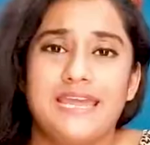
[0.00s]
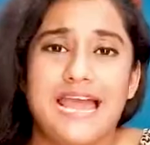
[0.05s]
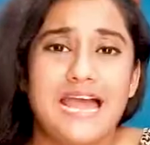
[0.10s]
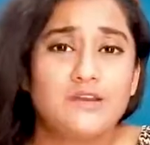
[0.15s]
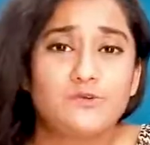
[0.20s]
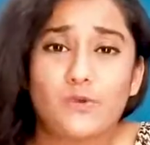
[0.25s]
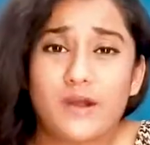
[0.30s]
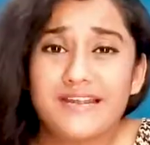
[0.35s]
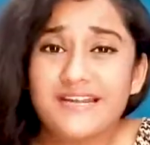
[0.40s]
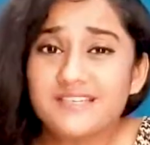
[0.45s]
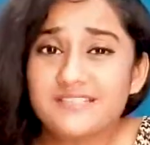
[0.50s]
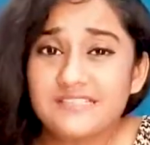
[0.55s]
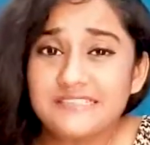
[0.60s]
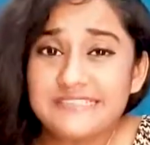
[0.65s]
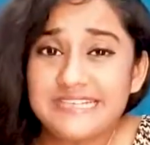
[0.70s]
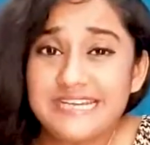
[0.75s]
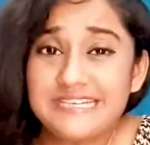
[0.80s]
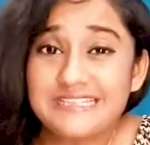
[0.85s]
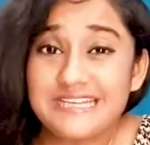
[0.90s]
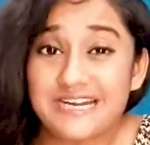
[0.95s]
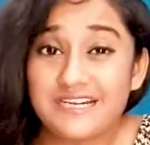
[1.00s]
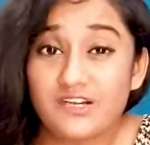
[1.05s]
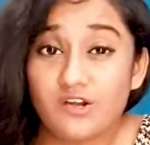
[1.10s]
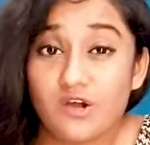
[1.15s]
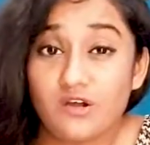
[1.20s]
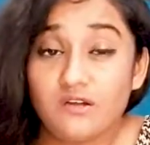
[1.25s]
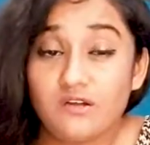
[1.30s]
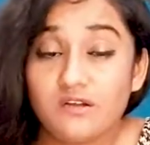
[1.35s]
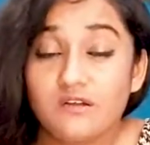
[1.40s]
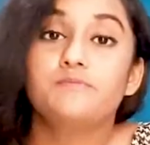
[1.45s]
And why does it take that
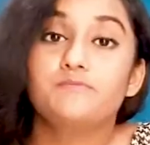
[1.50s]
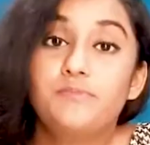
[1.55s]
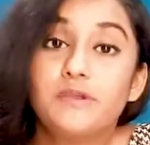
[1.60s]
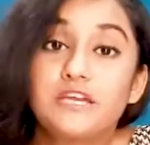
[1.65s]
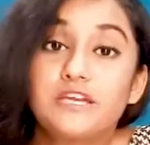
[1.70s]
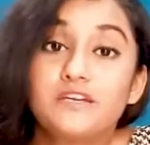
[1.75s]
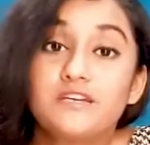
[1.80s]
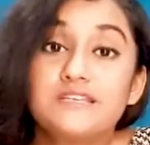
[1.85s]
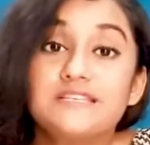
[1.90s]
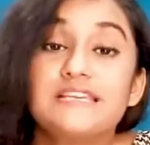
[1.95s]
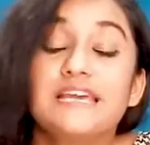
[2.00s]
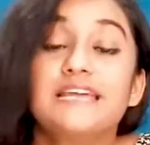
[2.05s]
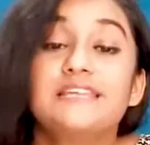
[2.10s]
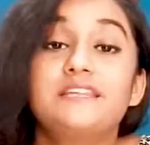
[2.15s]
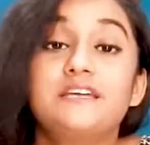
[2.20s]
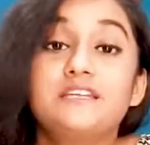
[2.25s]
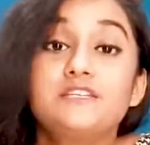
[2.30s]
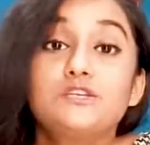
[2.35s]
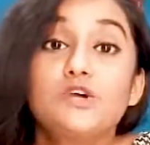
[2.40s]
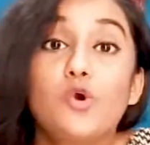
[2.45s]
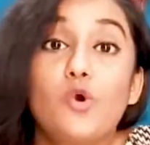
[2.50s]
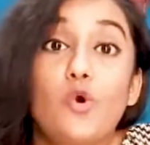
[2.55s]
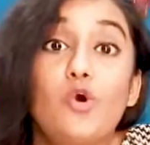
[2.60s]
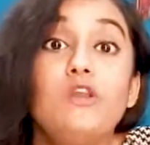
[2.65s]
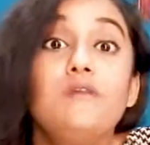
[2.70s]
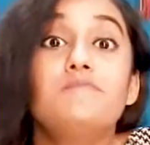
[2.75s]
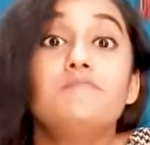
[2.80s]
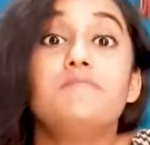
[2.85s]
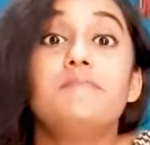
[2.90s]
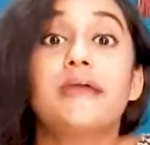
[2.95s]
long? Because there is a
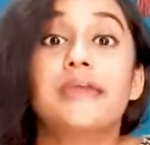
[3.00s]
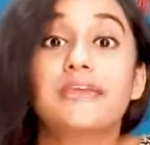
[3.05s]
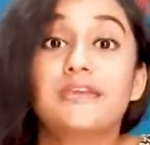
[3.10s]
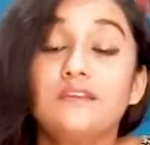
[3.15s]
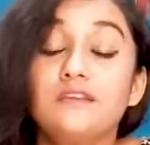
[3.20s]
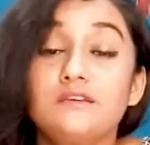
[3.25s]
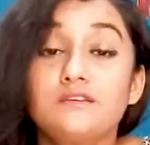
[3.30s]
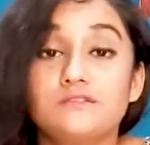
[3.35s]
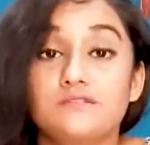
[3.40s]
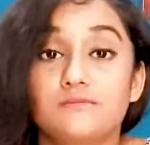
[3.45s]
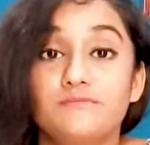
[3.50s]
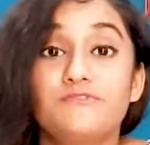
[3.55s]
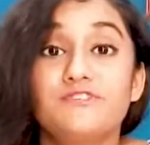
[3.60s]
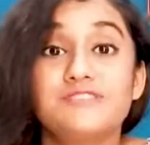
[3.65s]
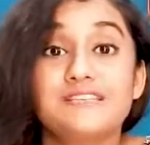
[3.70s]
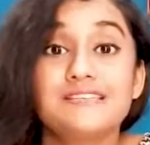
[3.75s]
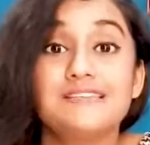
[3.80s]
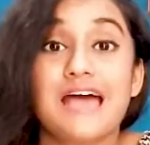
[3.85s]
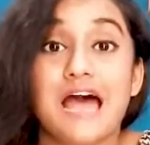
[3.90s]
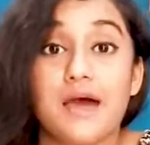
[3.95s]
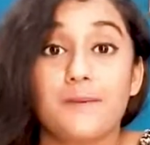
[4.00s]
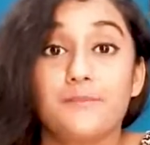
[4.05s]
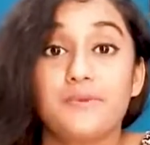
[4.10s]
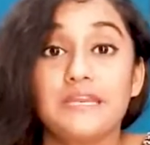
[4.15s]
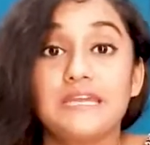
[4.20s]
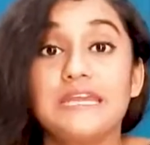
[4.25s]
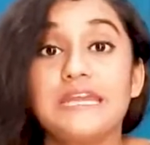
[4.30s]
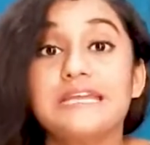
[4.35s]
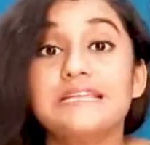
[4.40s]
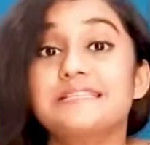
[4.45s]
whole mechanism which is
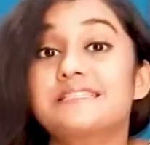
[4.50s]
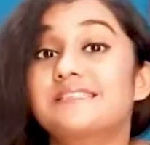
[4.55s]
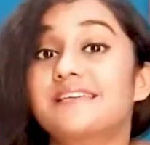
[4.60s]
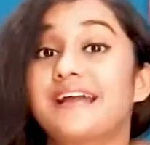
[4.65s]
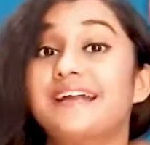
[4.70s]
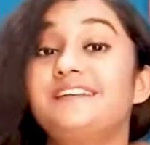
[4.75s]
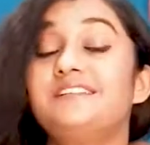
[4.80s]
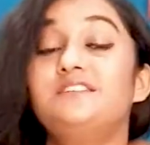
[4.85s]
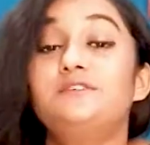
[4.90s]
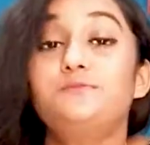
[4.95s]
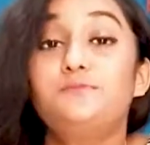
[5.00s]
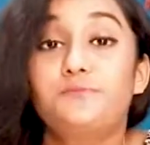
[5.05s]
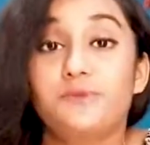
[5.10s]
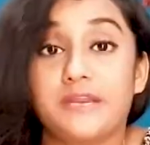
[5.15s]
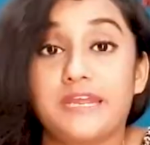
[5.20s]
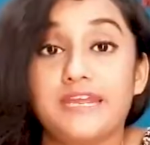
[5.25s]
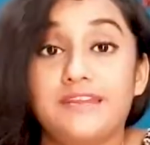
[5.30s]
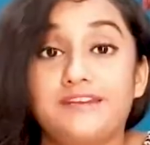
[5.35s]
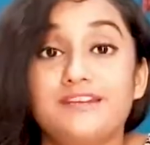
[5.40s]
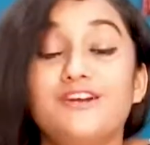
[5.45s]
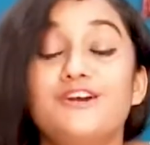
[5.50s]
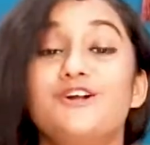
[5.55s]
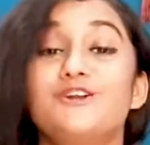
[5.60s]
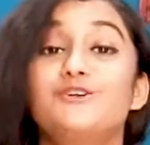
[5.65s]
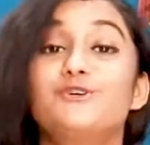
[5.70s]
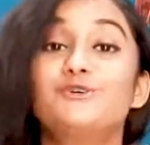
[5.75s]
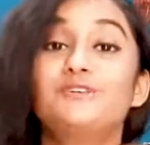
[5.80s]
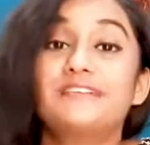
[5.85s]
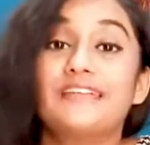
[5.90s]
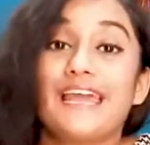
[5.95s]
happening inside the brain
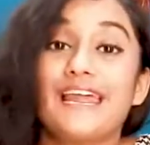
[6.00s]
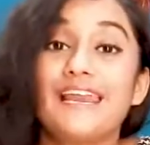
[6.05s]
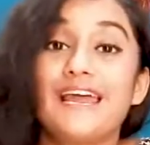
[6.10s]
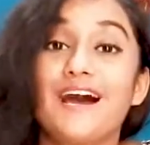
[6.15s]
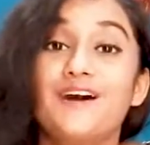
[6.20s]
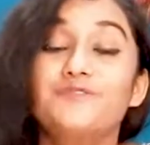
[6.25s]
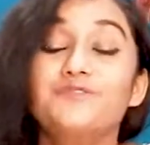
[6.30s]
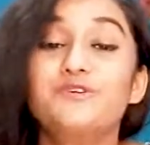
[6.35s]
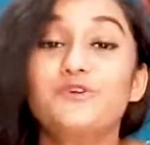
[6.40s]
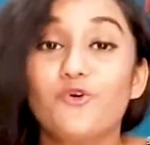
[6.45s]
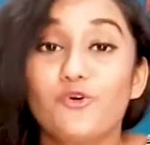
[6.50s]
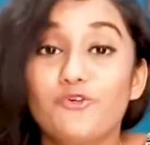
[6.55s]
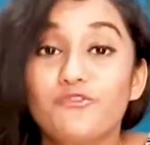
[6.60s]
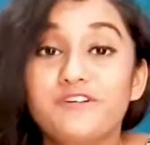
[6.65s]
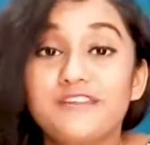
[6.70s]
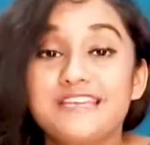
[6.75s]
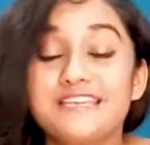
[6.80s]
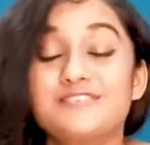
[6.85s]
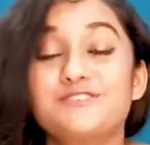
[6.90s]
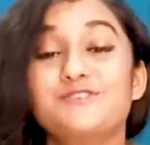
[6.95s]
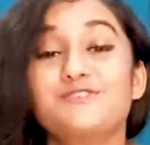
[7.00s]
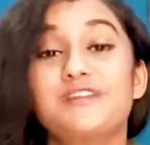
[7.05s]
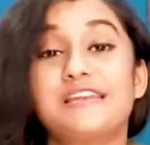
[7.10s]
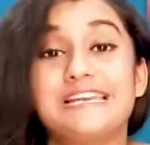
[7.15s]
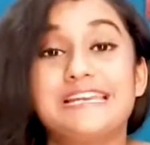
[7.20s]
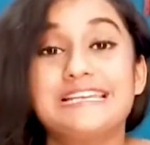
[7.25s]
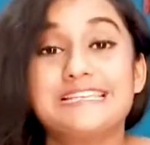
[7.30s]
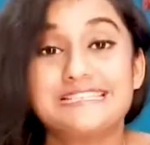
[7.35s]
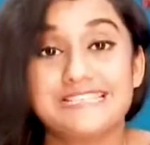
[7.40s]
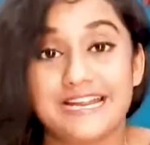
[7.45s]
to tell our ovaries to
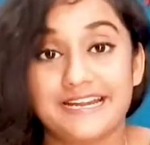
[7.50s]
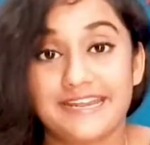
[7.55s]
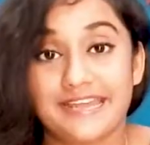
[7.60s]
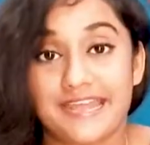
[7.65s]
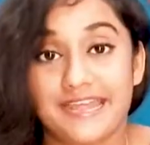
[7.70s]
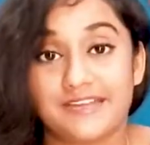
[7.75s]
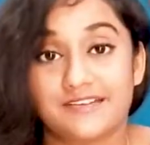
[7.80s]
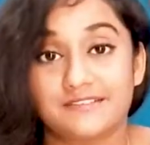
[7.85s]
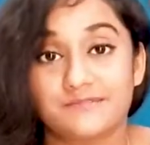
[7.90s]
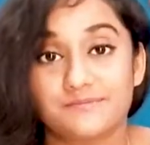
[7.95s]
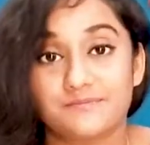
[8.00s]
release that egg.